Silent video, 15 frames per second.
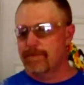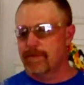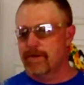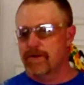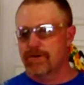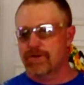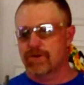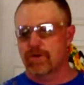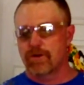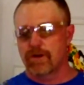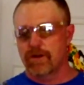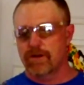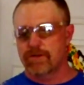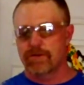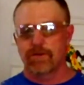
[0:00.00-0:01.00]
here
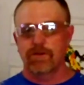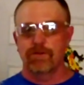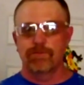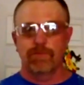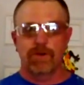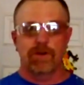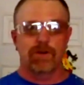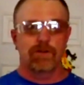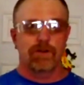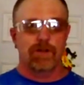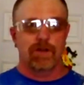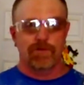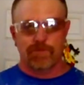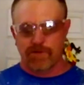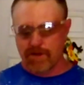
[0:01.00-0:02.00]
shortly, so be on the
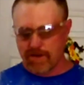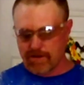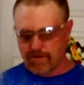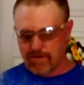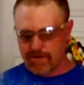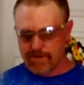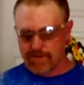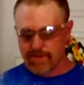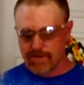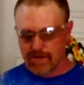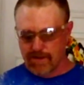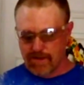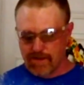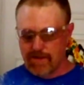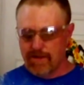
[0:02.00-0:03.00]
lookout for that, Chris.
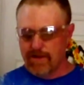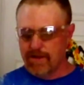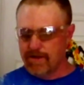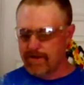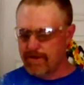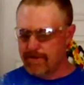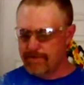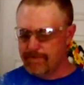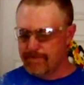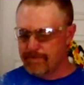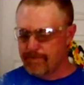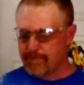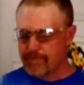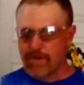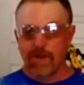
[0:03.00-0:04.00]
And
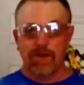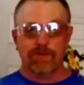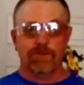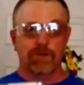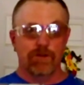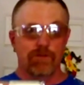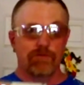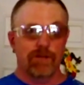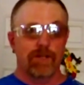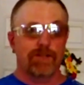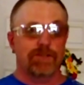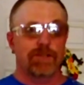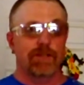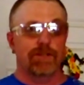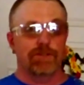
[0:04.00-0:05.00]
yeah, so like I
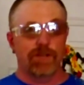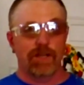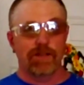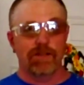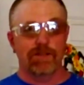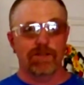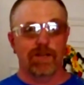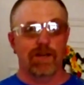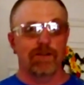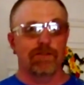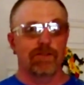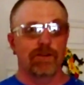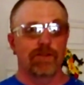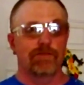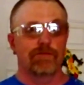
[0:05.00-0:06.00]
said, check these out.
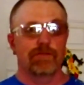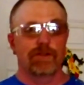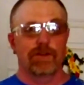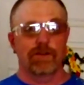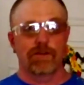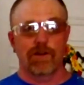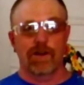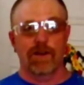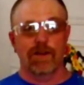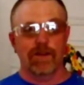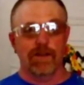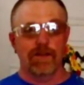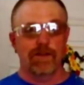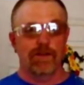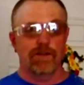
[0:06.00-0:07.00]
They're great.
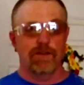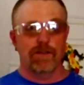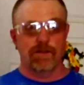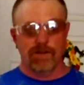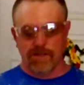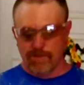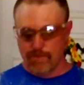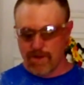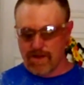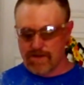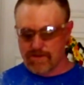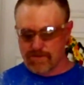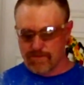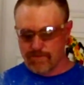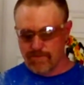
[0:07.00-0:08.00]
He
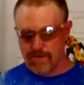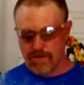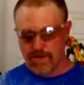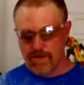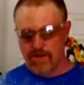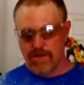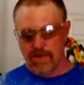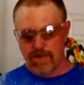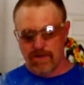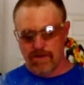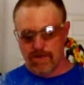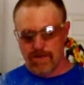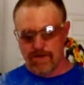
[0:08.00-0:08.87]
makes them, and